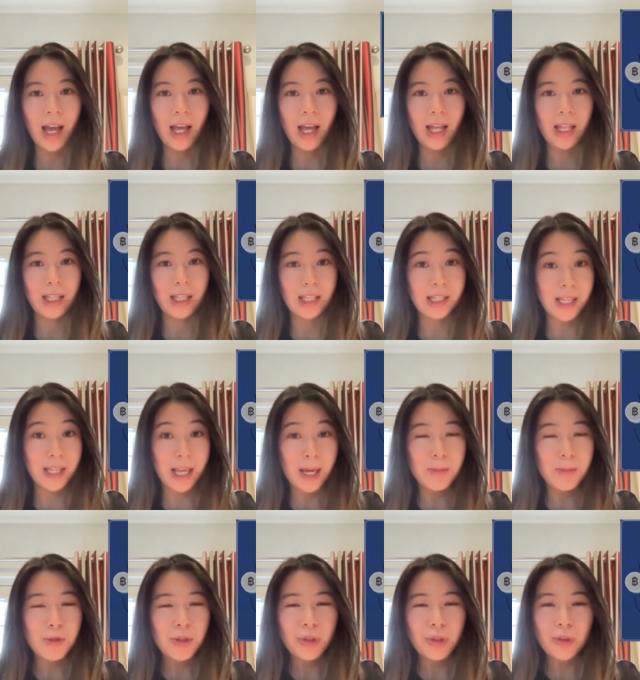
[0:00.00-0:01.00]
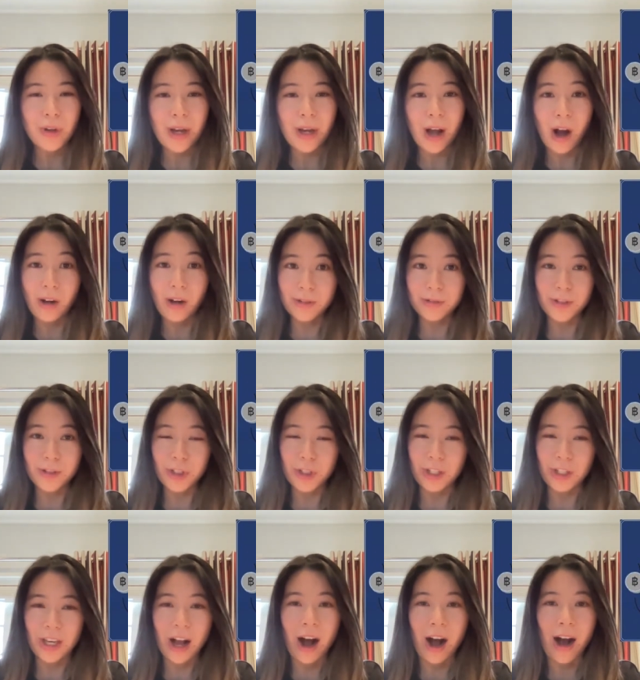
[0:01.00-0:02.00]
This aims to create
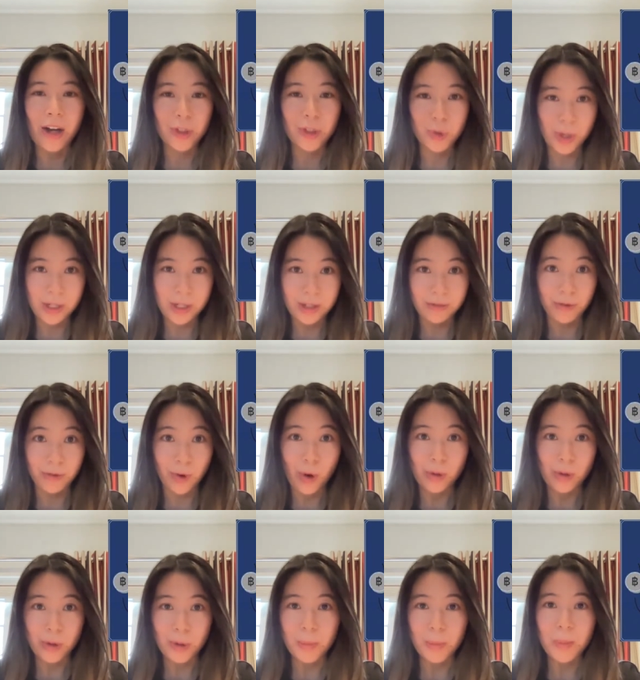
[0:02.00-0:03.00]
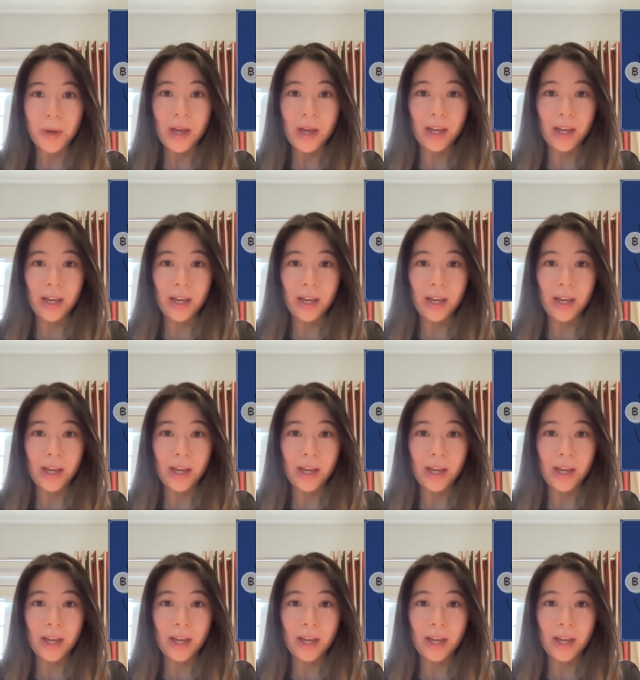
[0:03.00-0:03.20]
artificially high trading volume